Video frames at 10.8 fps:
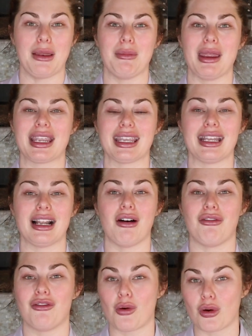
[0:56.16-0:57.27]
and make it
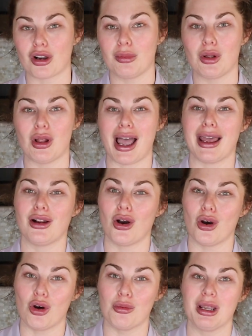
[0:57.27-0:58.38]
affordable at
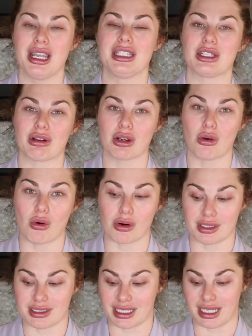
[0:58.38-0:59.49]
home during
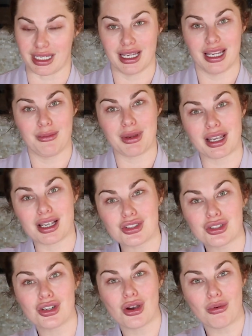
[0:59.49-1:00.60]
quarantine. Because
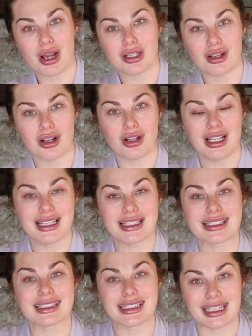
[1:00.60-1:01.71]
you know what, y'all?
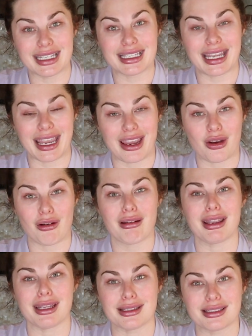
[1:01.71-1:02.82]
Skincare
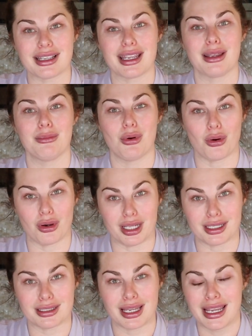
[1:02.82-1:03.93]
is
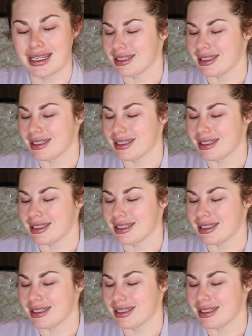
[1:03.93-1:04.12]
important.